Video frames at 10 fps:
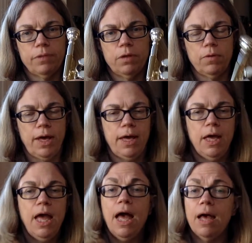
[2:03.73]
Okay,
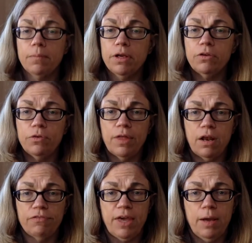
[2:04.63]
I'm going to do that
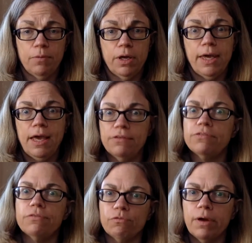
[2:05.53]
off camera in
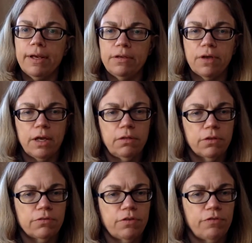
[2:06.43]
case righty-tighty
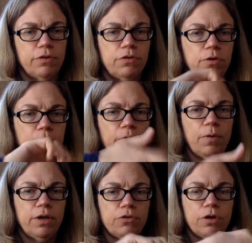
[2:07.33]
looks different to you, but you
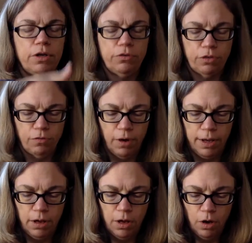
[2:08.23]
want to turn it to the
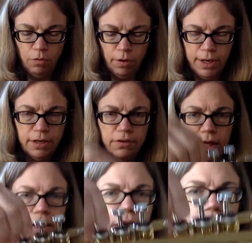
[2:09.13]
right. Righty-tighty